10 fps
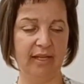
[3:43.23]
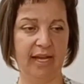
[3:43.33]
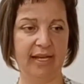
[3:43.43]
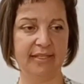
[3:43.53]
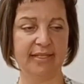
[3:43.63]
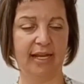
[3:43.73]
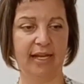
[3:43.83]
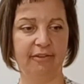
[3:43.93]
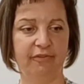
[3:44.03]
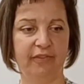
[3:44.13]
As
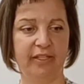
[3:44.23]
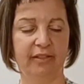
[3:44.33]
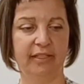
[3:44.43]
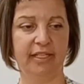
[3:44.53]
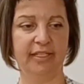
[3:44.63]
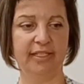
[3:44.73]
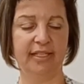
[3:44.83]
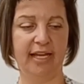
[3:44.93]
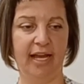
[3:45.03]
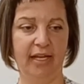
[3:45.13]
I feel into
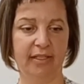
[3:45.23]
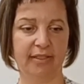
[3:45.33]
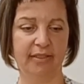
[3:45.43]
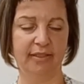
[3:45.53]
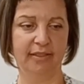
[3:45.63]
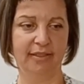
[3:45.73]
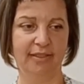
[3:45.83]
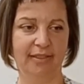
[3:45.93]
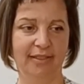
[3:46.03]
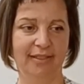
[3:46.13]
that,
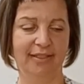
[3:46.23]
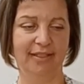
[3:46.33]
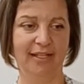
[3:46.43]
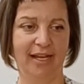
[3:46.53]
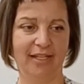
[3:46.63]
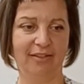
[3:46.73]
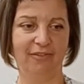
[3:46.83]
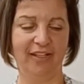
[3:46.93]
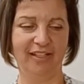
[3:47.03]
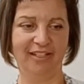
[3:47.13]
I can
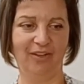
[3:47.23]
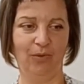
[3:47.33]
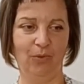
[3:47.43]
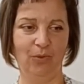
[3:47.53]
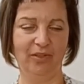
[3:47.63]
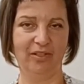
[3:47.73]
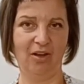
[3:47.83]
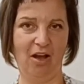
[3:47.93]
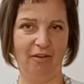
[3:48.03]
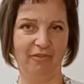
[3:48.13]
feel an old
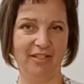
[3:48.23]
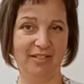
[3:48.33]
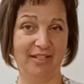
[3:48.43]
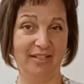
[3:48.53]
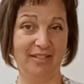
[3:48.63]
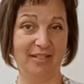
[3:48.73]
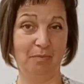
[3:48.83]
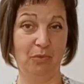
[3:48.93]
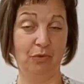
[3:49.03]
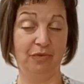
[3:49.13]
cough. This tends to
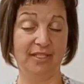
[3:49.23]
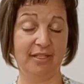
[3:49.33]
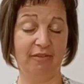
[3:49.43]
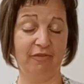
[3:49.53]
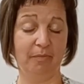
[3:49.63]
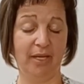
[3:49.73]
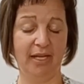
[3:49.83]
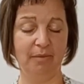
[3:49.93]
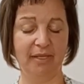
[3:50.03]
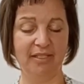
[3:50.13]
move stuff
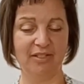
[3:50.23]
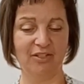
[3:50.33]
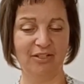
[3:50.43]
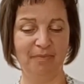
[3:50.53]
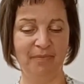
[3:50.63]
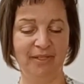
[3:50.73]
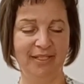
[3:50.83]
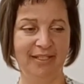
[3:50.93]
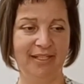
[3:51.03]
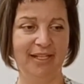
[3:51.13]
behind my sternum
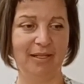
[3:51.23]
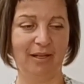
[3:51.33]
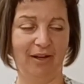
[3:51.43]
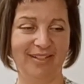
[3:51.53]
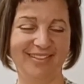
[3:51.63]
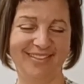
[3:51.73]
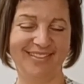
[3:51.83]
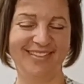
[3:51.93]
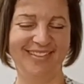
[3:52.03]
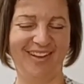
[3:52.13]
and
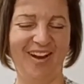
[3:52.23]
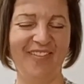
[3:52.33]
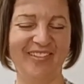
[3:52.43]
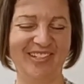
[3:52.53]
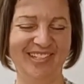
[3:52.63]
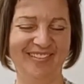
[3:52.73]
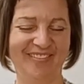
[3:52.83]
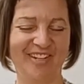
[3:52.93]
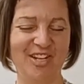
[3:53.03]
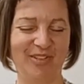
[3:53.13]
often,
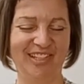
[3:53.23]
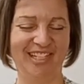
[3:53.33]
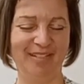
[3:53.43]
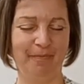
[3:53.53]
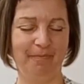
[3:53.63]
frequently,